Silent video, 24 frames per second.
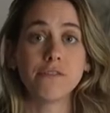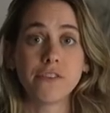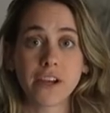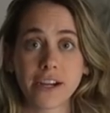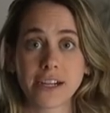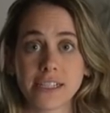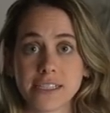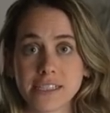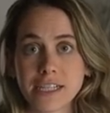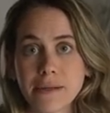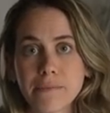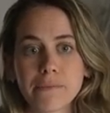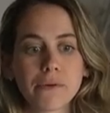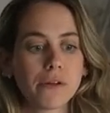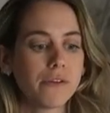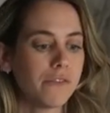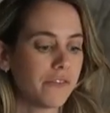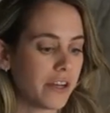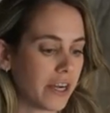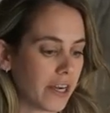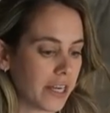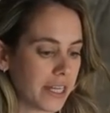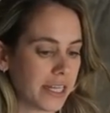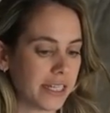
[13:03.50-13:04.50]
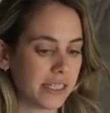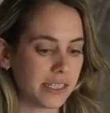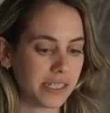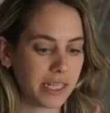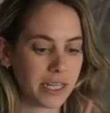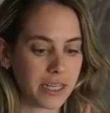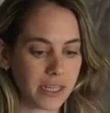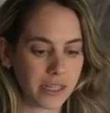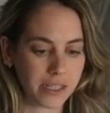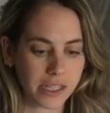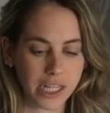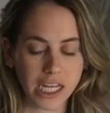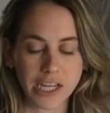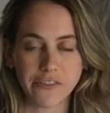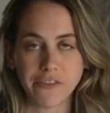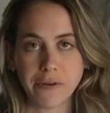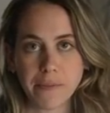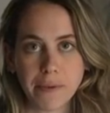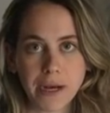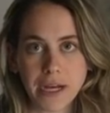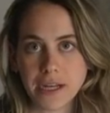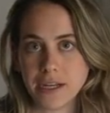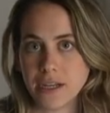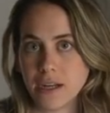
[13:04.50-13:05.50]
very simple, very easy, click of a
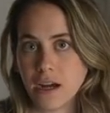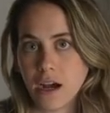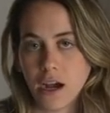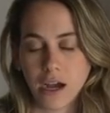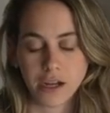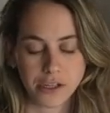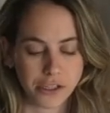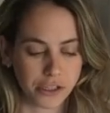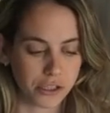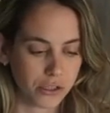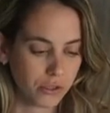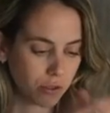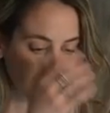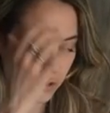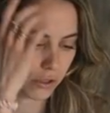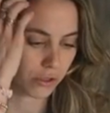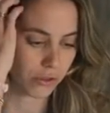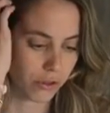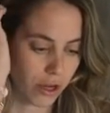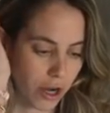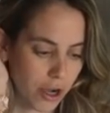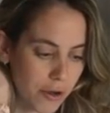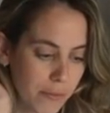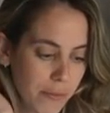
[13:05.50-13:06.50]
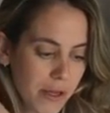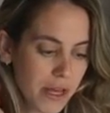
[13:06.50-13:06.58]
button on your Google Chrome.